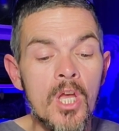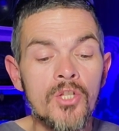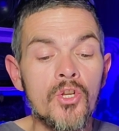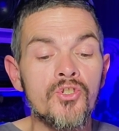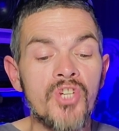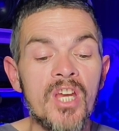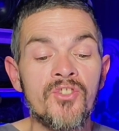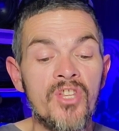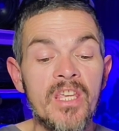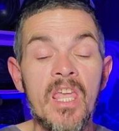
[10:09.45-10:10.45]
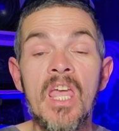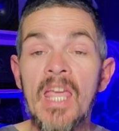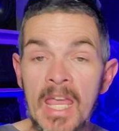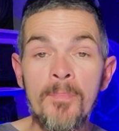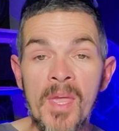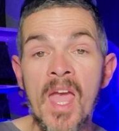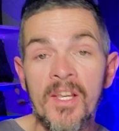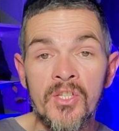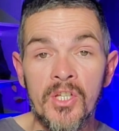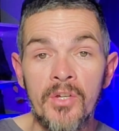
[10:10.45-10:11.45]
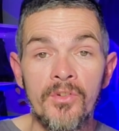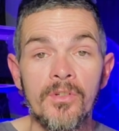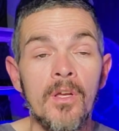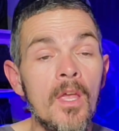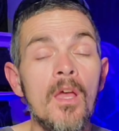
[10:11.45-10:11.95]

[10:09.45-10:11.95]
suggesting he be executed.